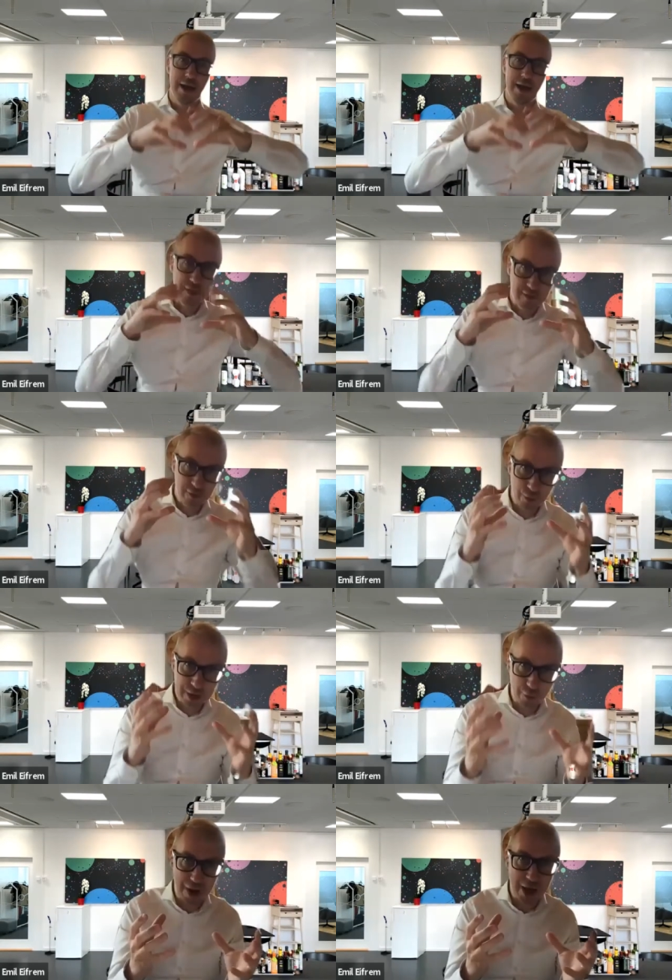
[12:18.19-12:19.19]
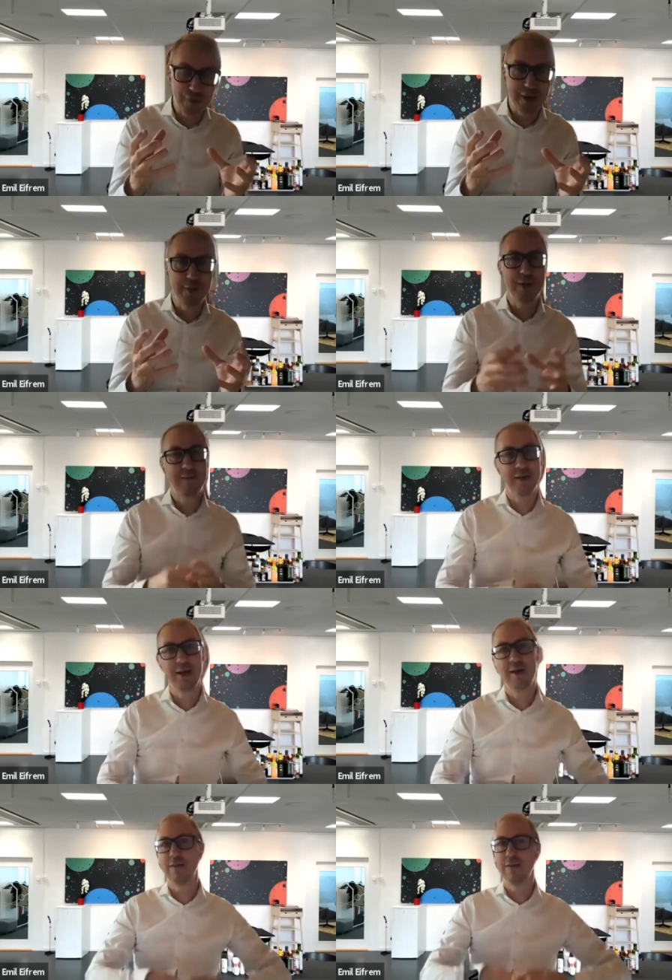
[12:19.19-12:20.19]
this is what a graph database
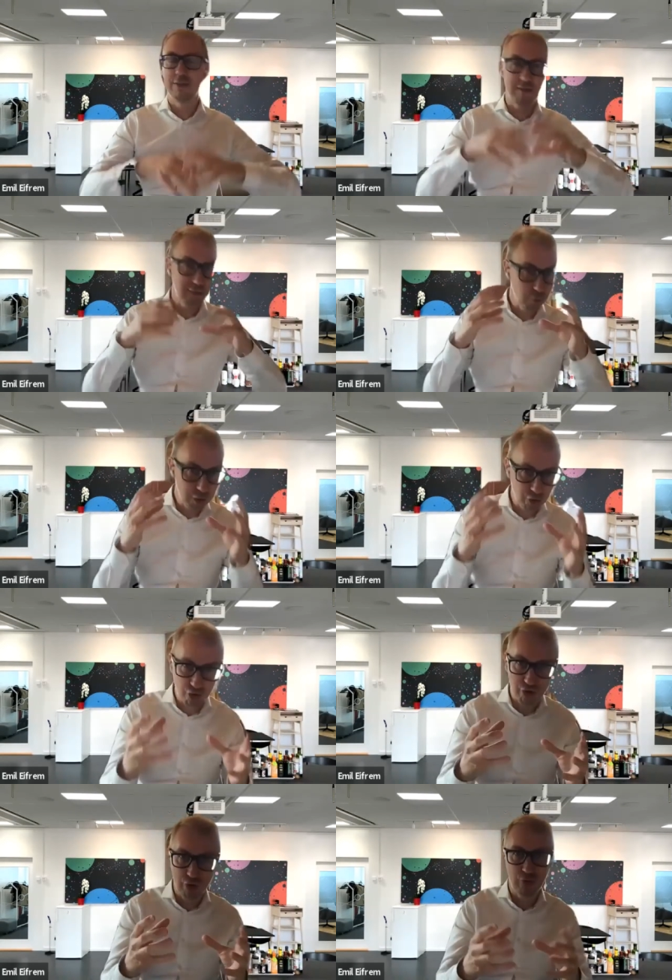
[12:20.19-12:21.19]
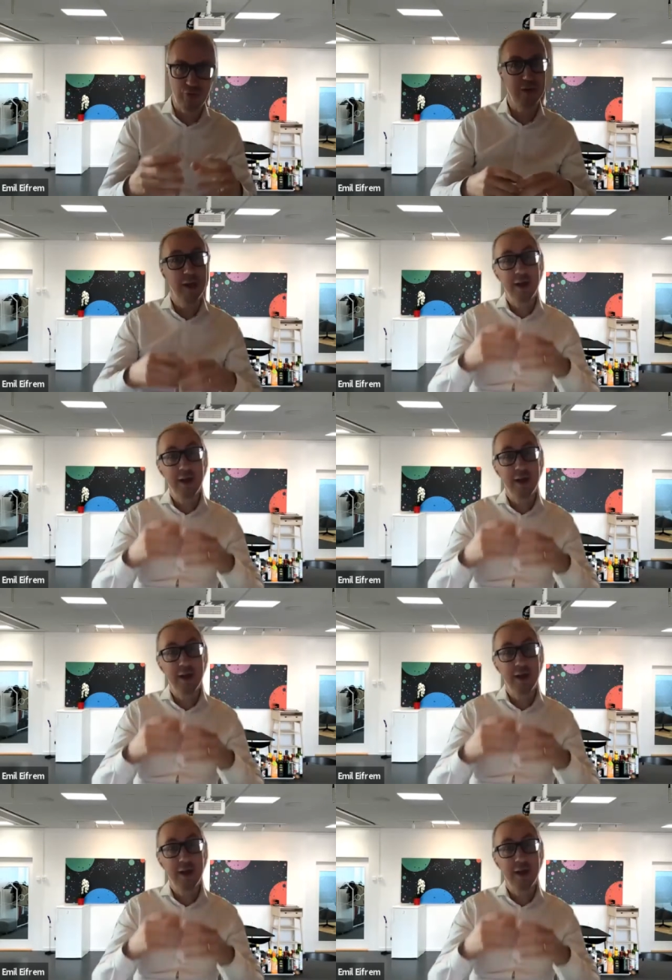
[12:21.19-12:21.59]
is, and this is when you should use it.